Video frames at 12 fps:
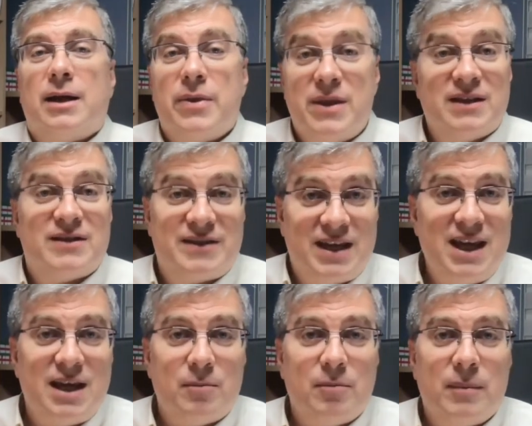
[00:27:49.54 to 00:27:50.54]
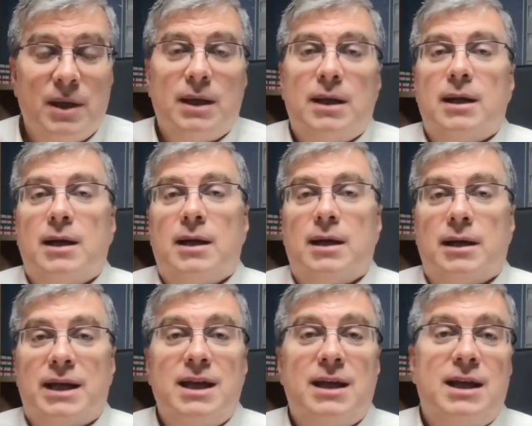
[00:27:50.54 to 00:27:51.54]
this team.
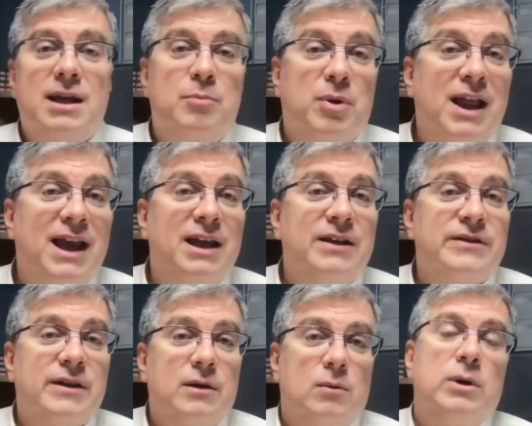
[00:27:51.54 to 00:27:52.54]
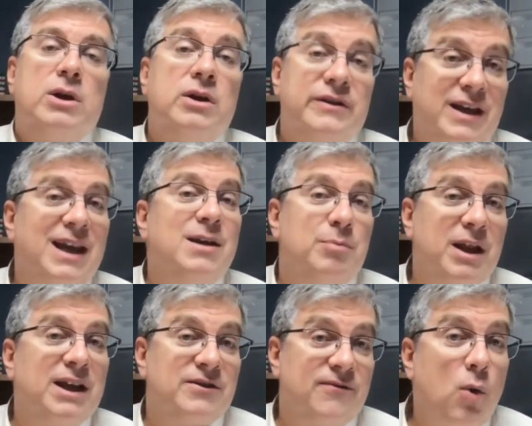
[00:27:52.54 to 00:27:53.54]
He plays, well, you could say he
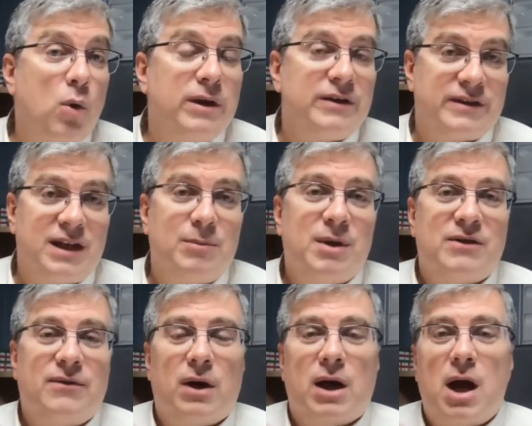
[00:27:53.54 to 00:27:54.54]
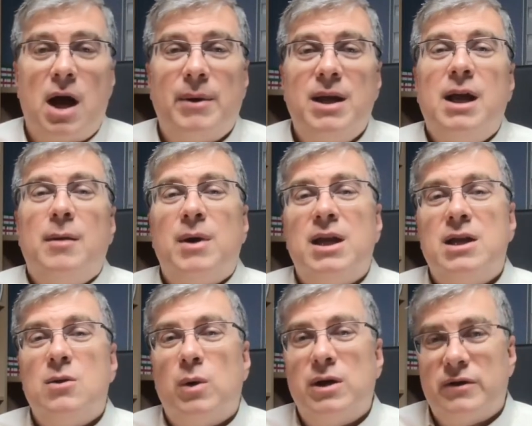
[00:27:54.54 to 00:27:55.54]
plays for this team. That's very common. But
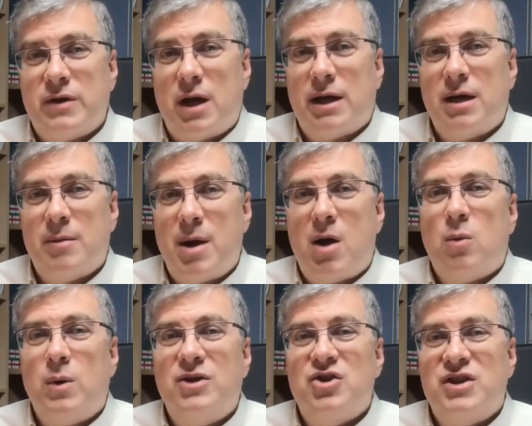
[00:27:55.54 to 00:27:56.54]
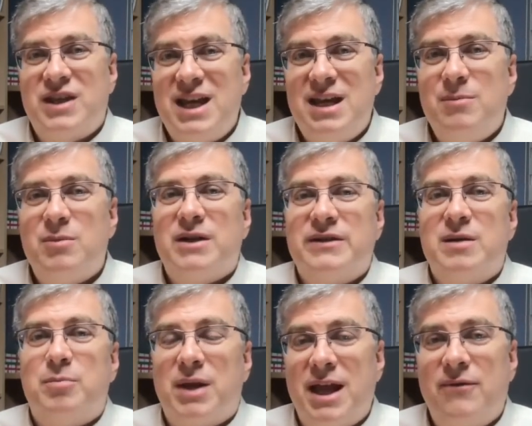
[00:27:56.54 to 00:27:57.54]
when you're talking about which team does he
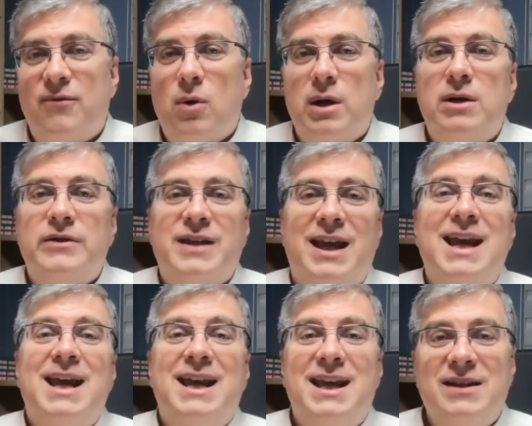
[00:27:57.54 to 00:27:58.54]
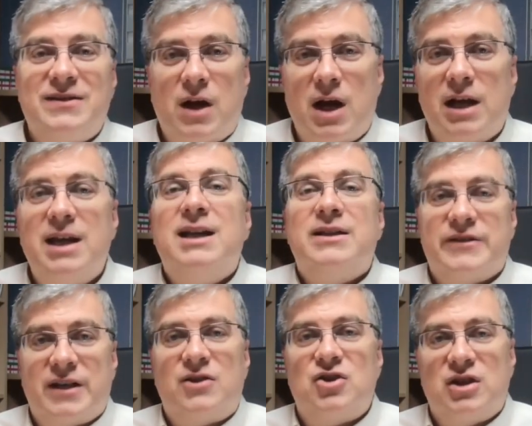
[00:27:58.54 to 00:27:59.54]
play for, you can say he's on
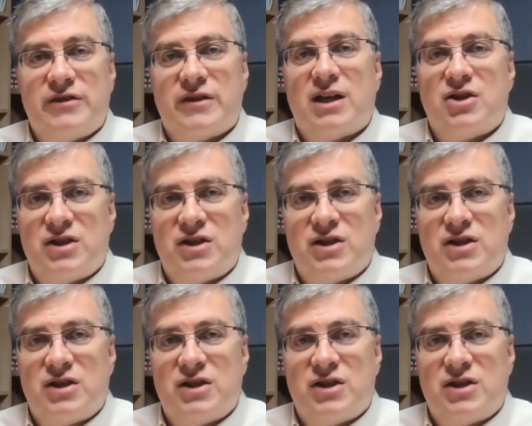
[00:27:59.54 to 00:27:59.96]
such and such